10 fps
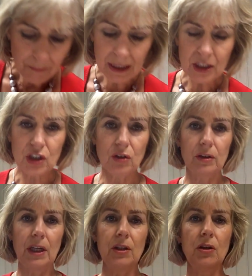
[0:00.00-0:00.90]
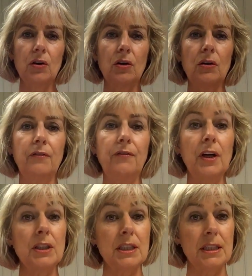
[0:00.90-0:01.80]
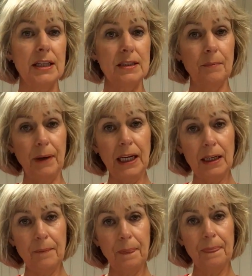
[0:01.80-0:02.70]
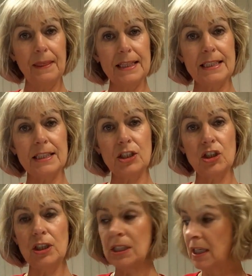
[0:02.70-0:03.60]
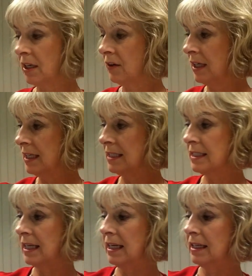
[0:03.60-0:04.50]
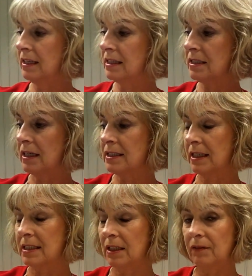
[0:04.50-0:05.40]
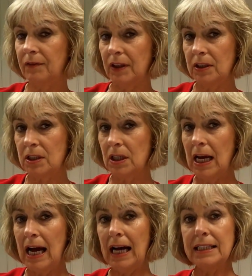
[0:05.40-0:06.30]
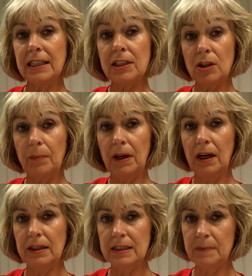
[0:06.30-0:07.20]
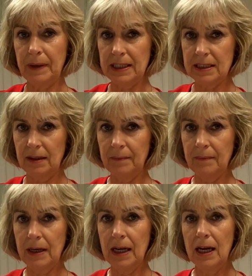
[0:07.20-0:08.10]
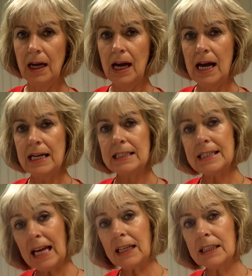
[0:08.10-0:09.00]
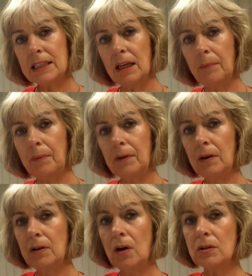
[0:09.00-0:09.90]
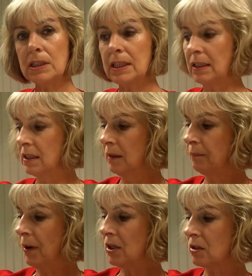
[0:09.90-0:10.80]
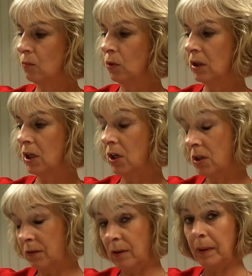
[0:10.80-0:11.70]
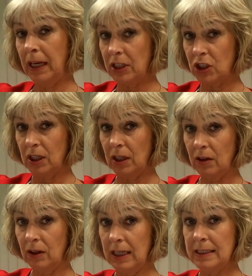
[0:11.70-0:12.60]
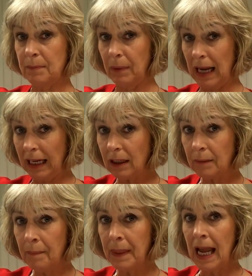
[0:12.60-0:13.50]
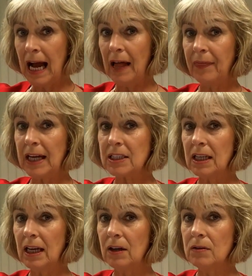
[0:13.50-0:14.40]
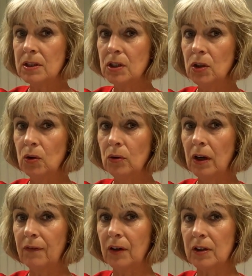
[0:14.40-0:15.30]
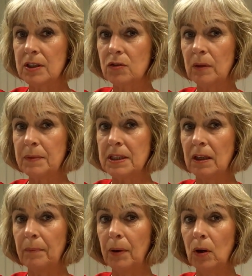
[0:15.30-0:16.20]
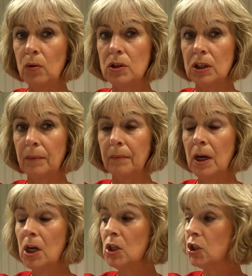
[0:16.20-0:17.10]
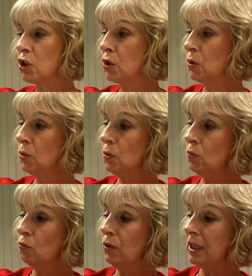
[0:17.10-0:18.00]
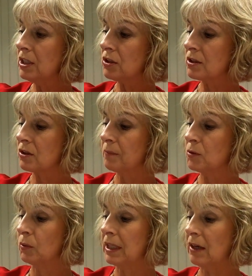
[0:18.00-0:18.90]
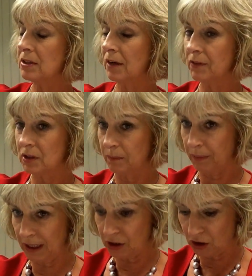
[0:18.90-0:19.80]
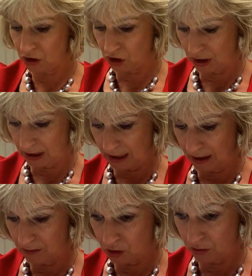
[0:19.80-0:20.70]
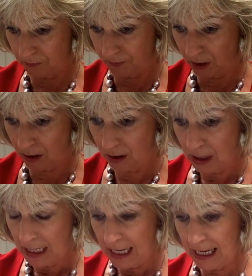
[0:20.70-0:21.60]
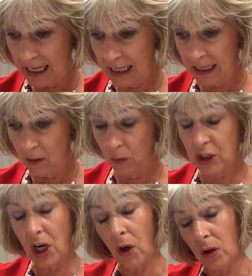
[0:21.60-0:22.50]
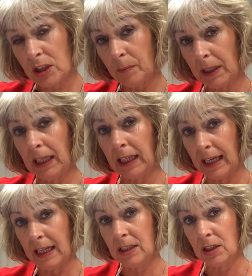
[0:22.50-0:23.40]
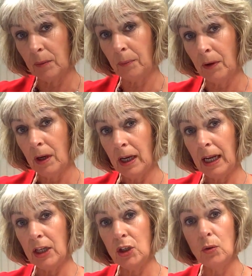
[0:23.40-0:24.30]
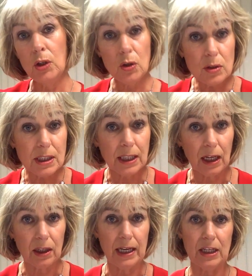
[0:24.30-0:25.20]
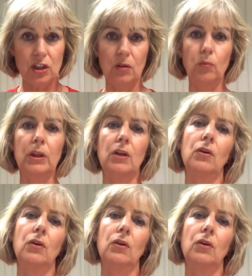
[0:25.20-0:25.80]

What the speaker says: make sure that your font is nice and big. This sheet here is in size 16 font and in double line spacing. Second tip, you'll notice that the bottom 1/3 of the page here is blank, and that allows you, if your script is on a podium, to read your script without having to bend your chin down too far, which ultimately can end up in you losing that connection with your